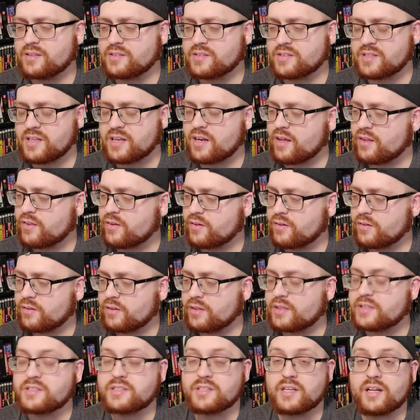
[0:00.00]
this is another
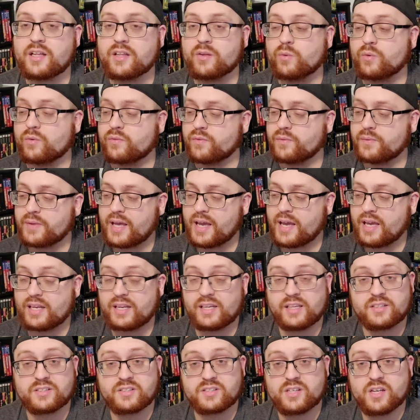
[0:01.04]
one from the
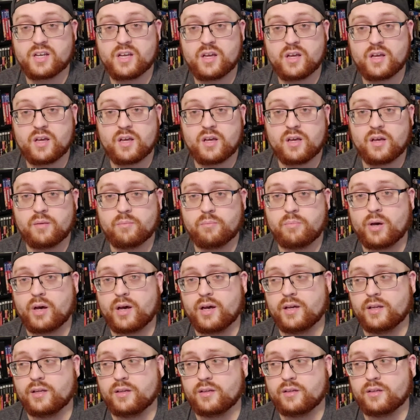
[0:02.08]
80s.
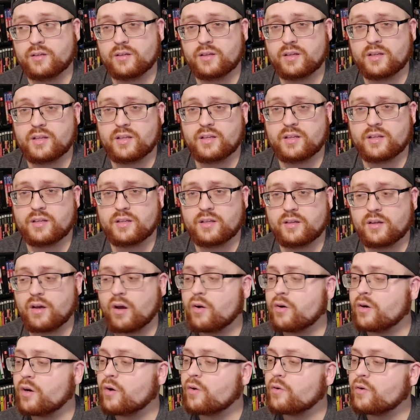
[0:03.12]
But,
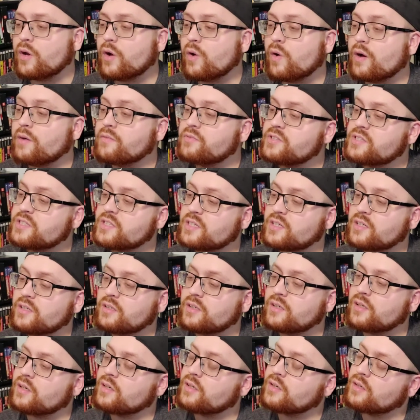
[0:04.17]
oh, no, I've
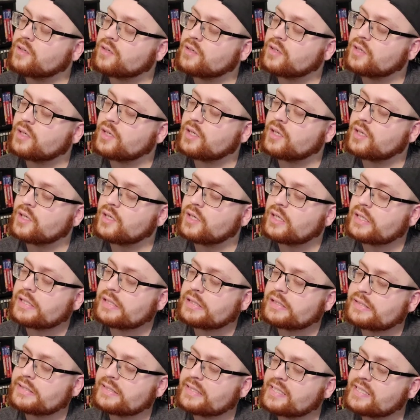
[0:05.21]
seen,
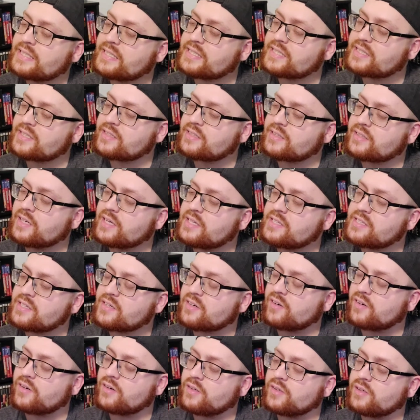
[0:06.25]
is
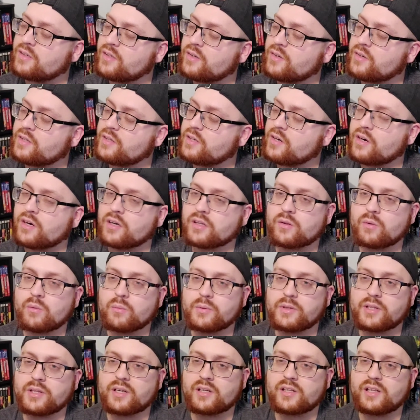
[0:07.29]
it called Alone in the Dark, the one
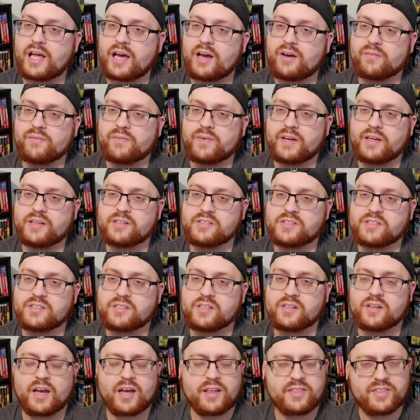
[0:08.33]
with the clown face?
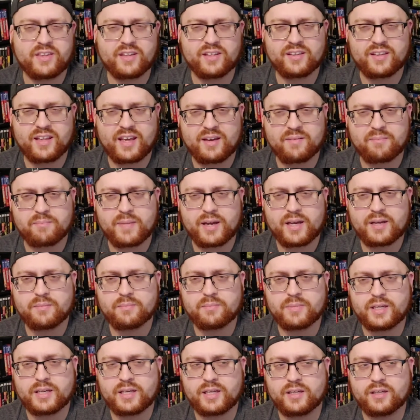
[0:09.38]
I think that
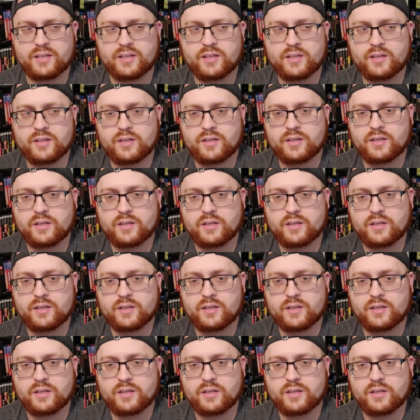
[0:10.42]
might be,